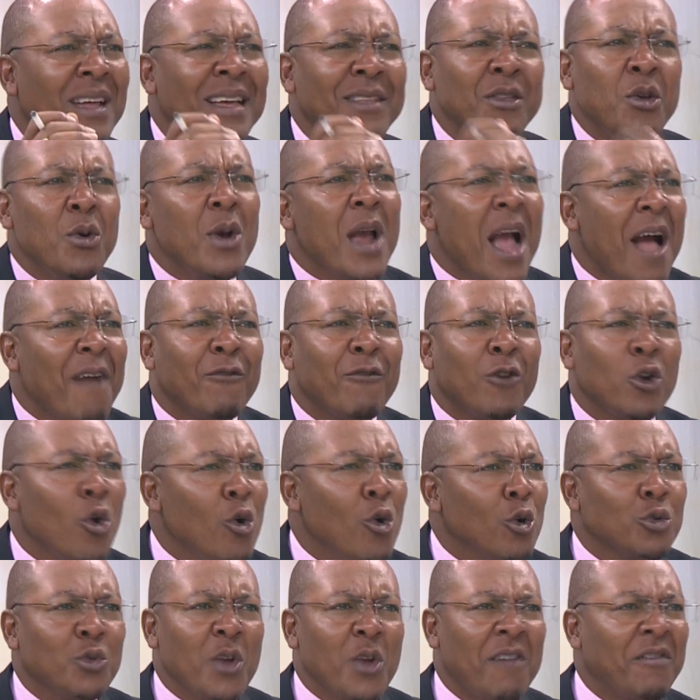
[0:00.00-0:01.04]
And you have
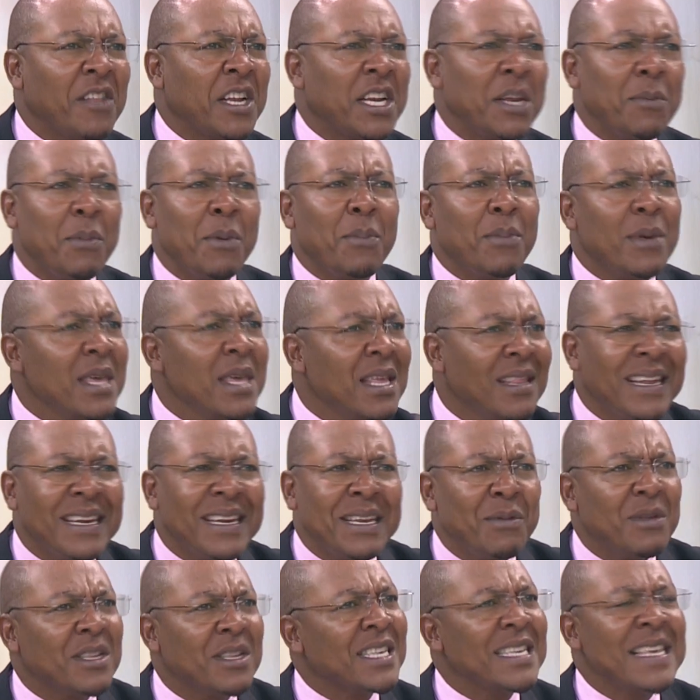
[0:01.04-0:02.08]
laws, we have the DPP, the
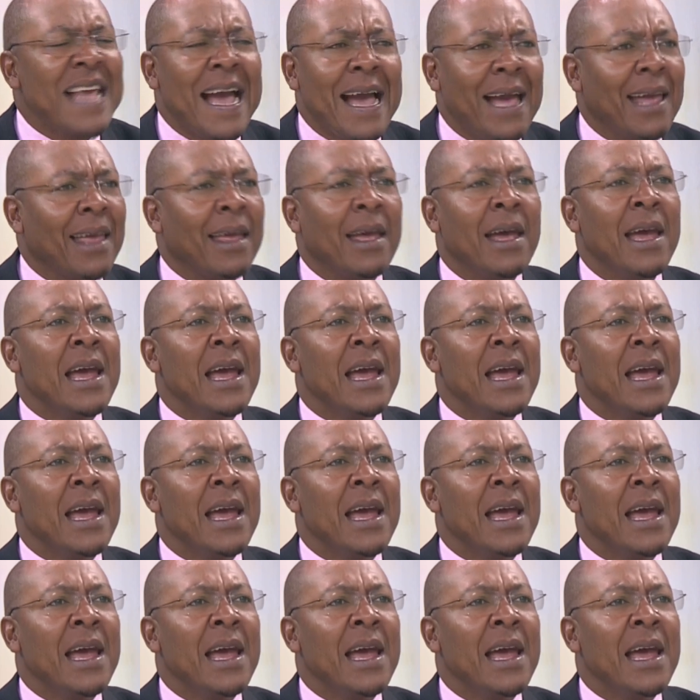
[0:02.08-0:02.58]
DCI,